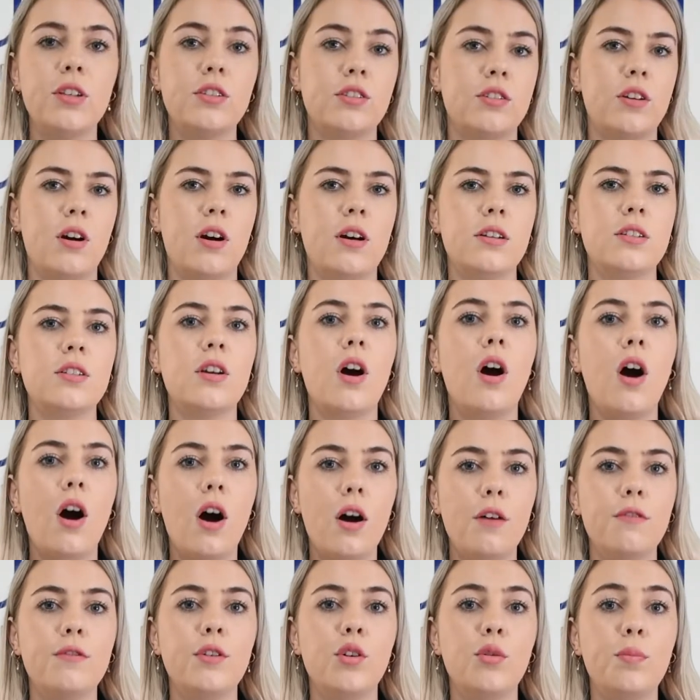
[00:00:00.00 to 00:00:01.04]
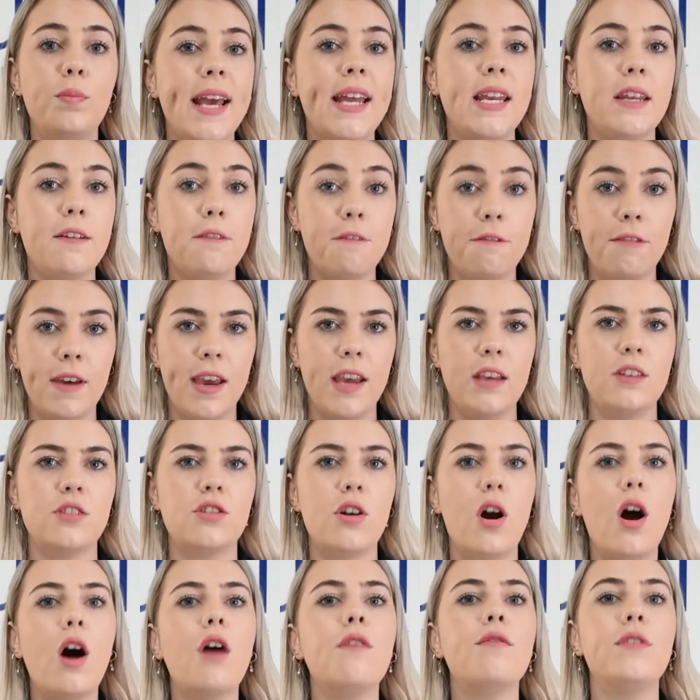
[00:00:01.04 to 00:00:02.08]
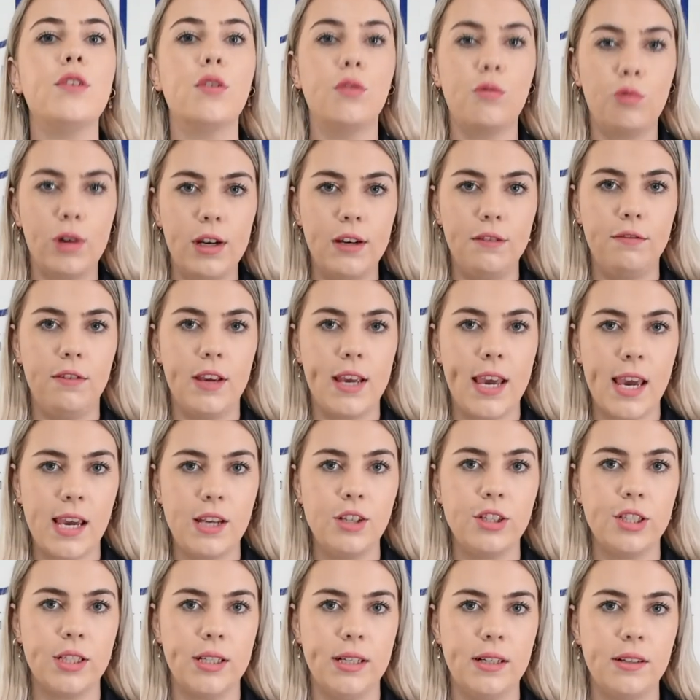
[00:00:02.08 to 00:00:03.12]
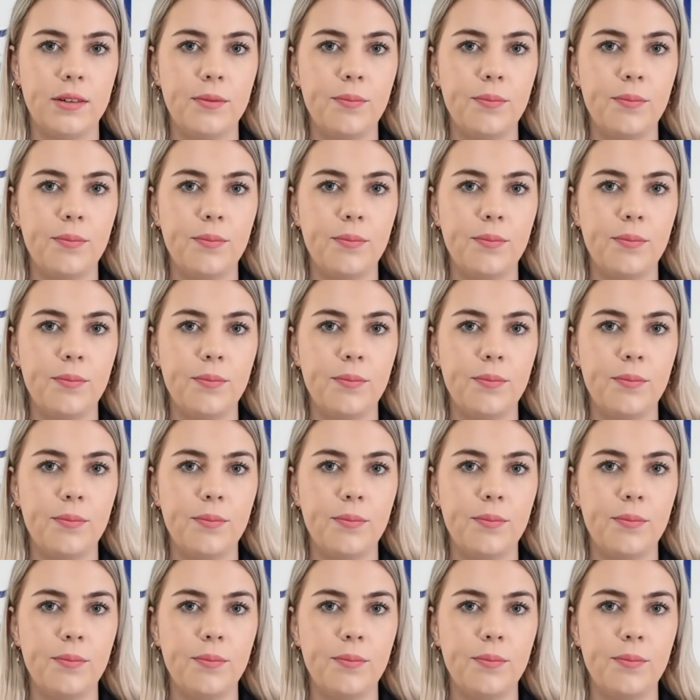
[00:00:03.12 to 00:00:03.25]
start of your planning phase of your qualification.